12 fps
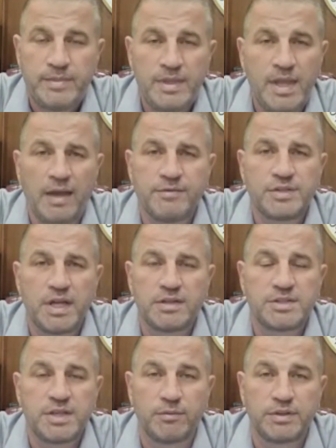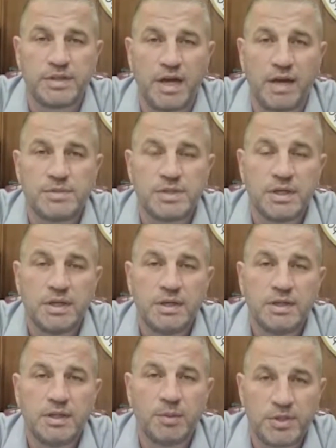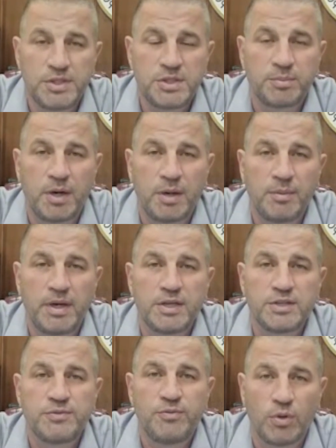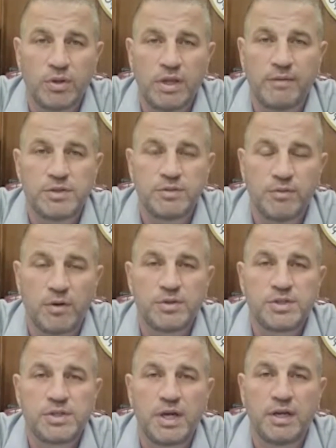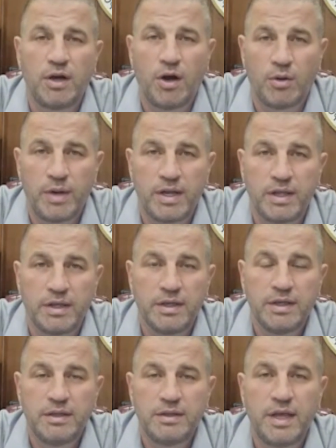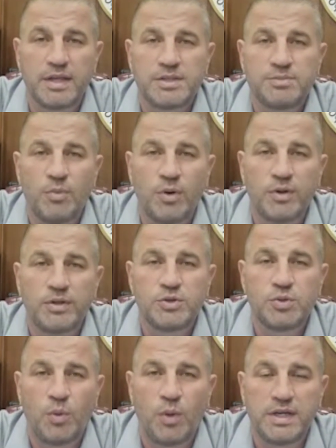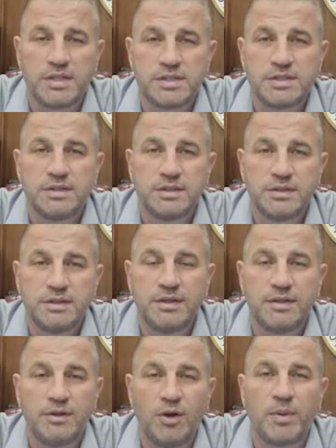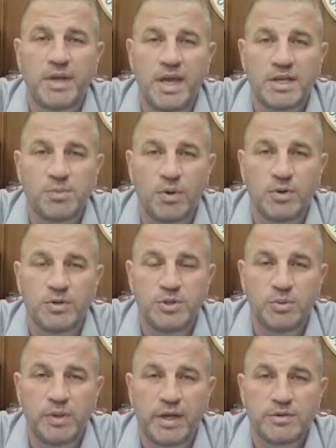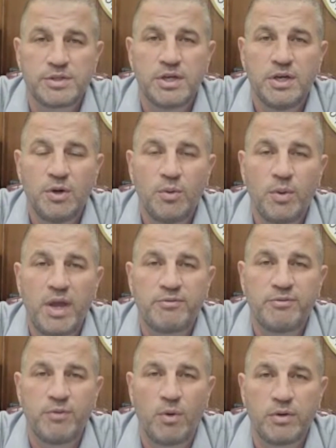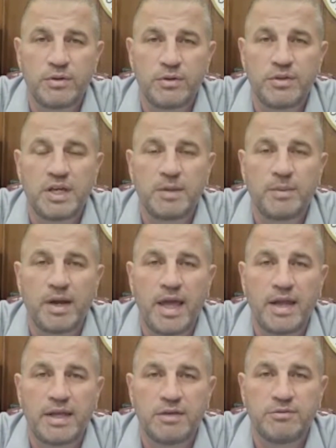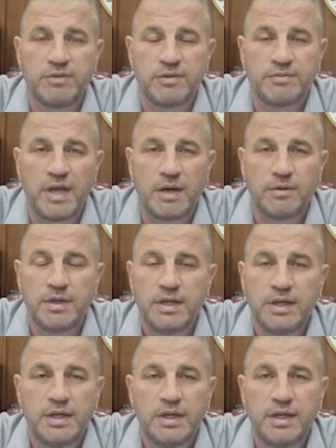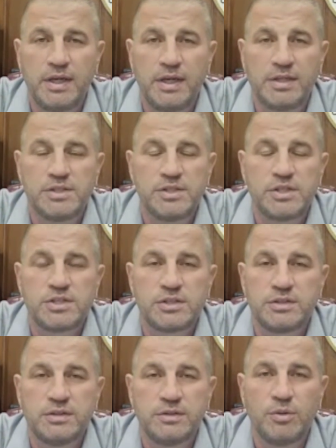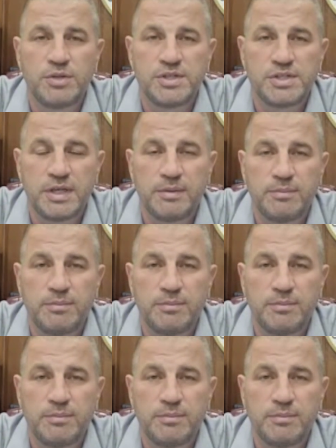I've said it several times. The police department has 4 levels of oversight already. That's more than twice. Nobody has more than 2 layers. We have 4. They're thinking about adding a 5th now. It's just lunacy.